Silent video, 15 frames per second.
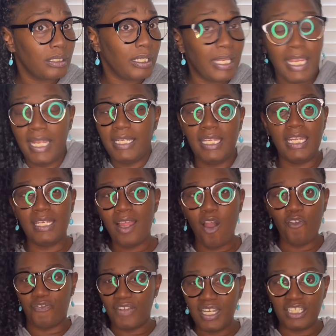And then
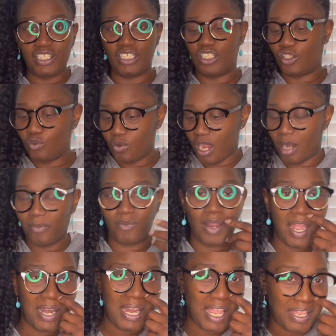don't finish it. You come
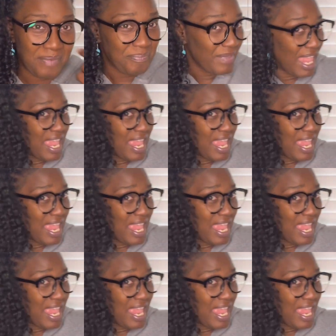around and